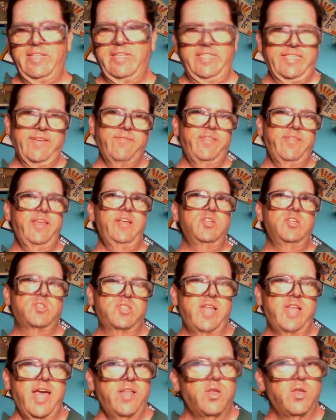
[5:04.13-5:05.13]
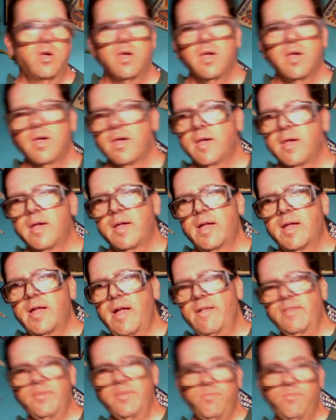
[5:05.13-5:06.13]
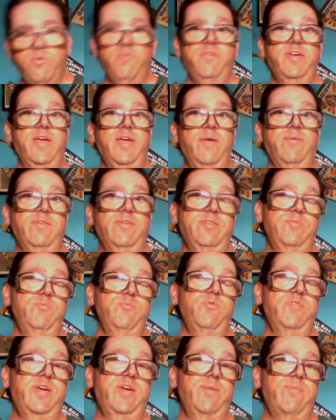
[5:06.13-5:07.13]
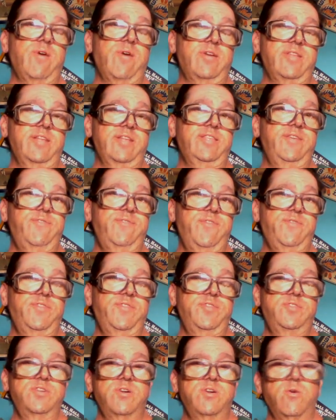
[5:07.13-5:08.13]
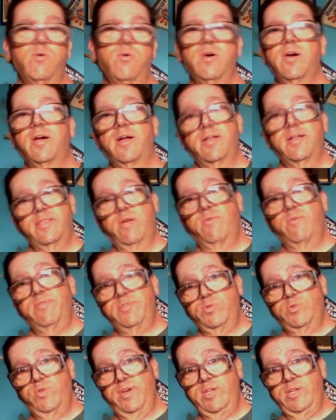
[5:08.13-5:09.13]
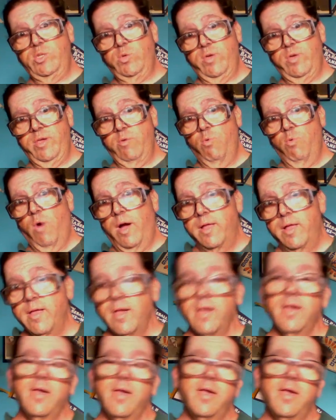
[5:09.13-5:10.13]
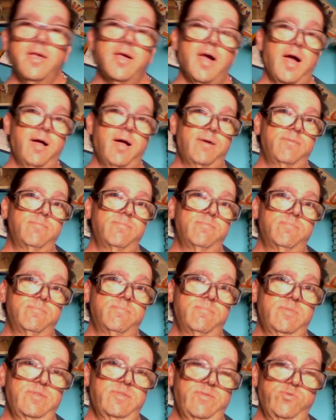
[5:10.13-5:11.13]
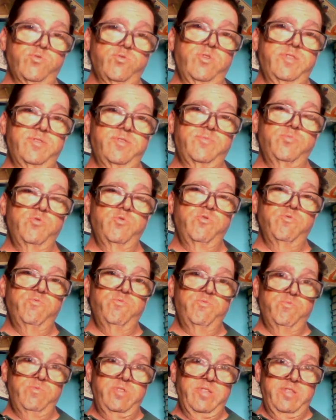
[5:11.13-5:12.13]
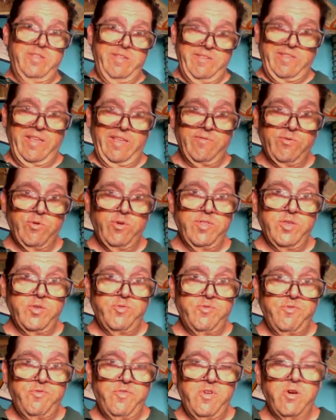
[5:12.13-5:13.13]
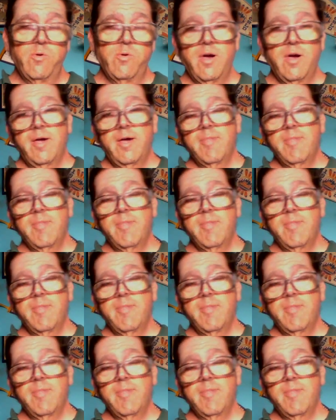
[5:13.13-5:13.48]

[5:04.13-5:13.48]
70 years later, as this movie came, because the movie came out in 1952, and now we're in 2021. As I'm doing this review,